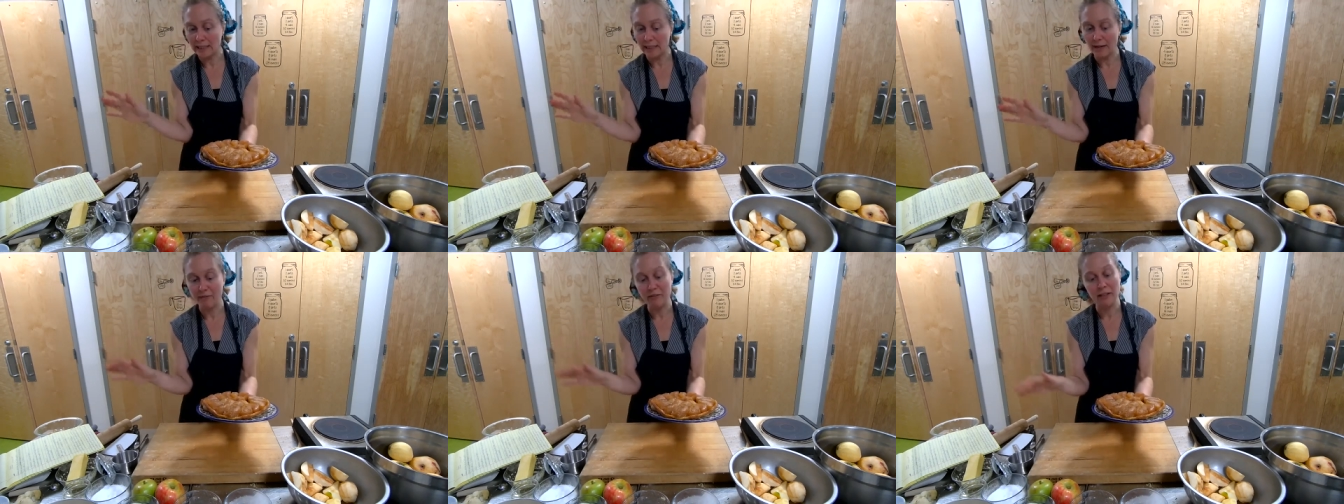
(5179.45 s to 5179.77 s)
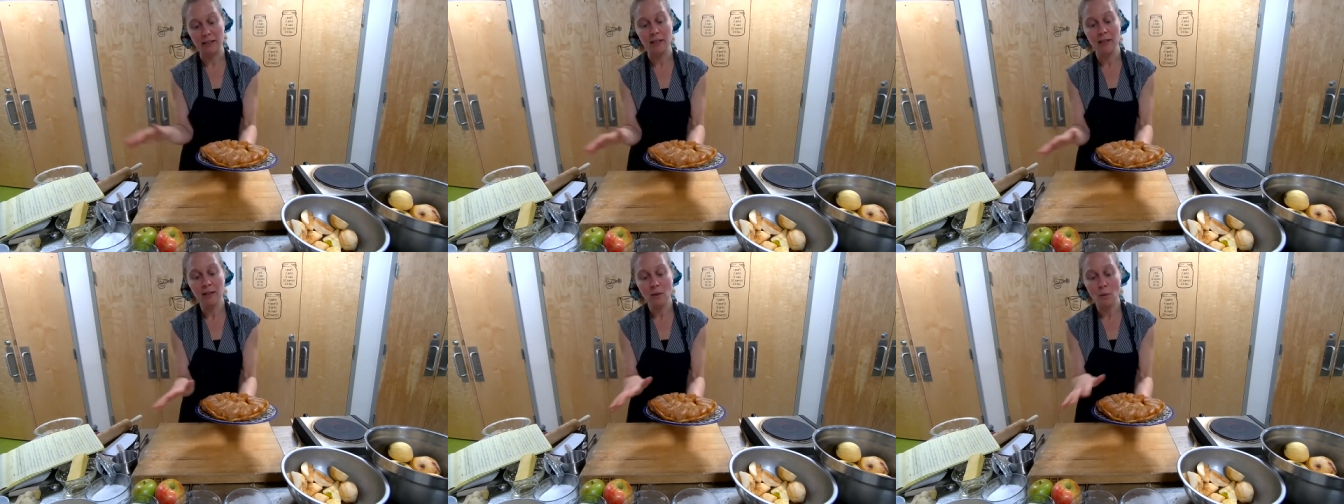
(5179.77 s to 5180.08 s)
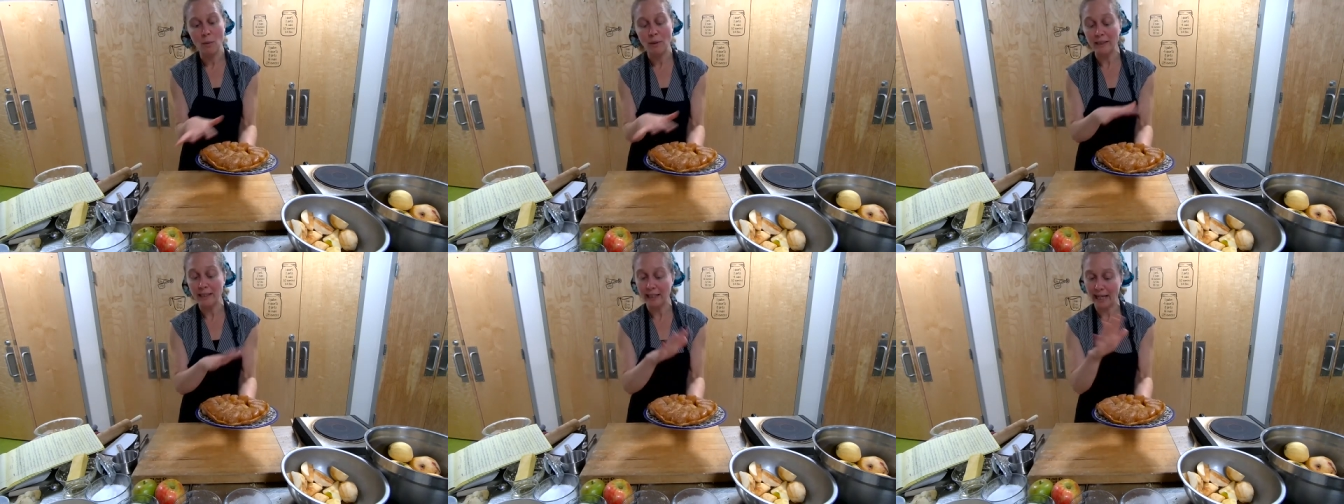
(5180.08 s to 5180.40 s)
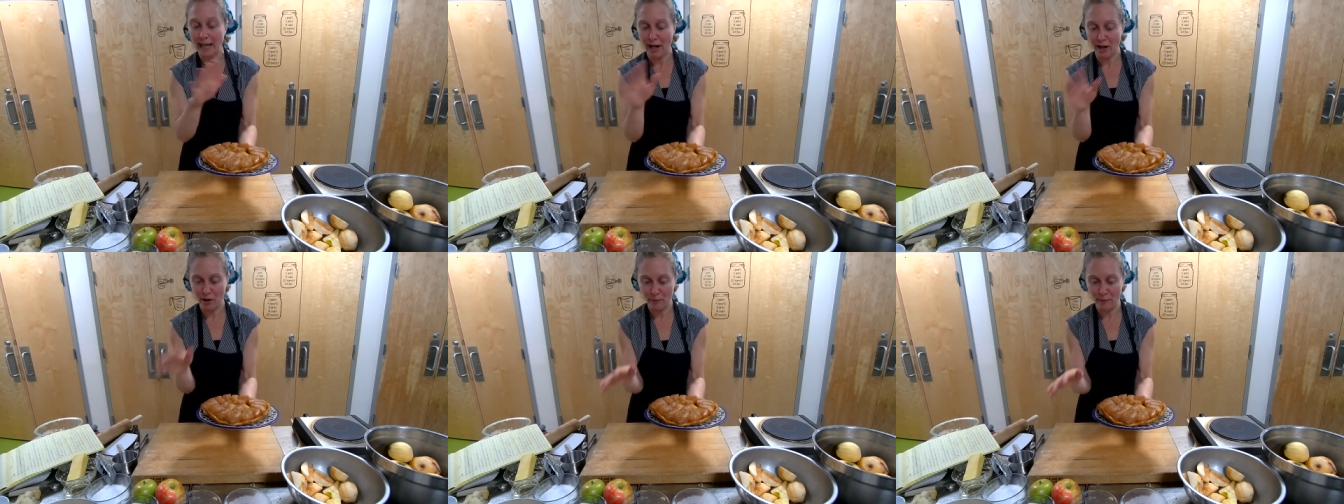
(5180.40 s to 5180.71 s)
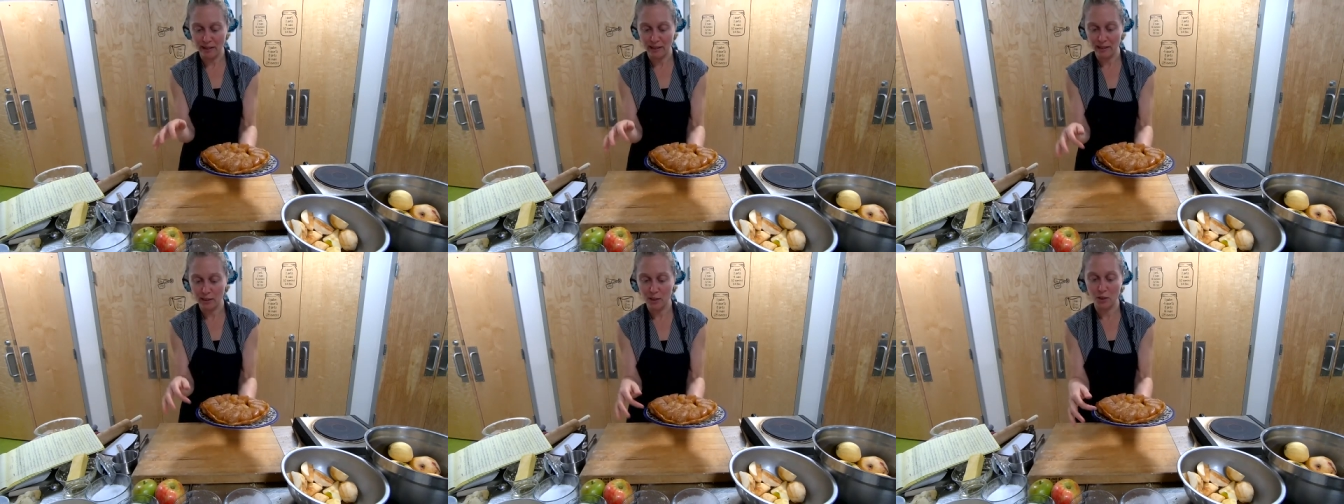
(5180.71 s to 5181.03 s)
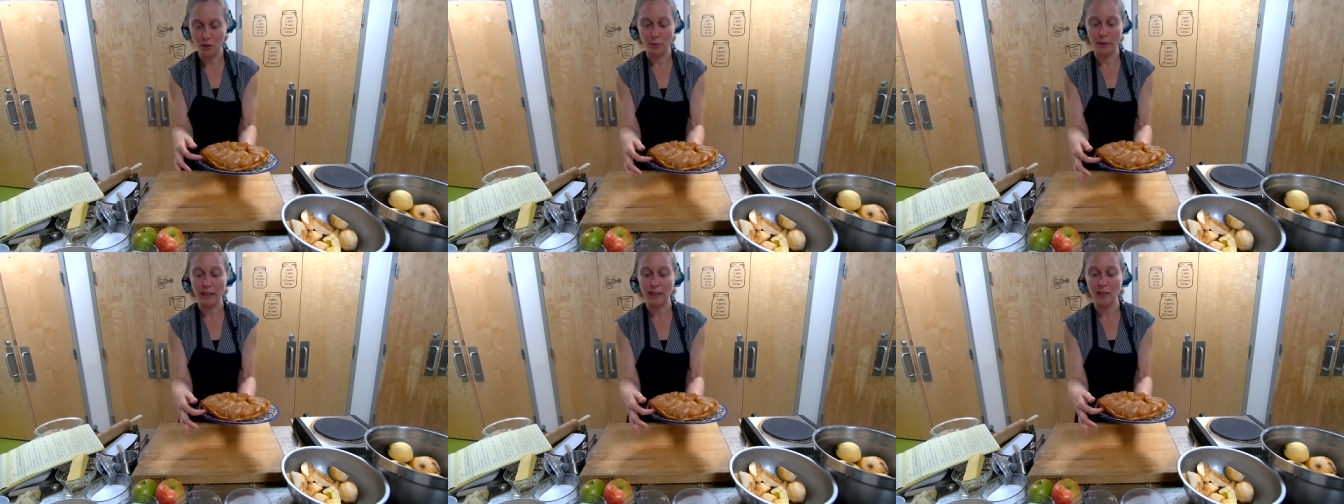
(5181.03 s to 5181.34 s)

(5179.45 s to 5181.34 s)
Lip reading: oven what the caramel is doing.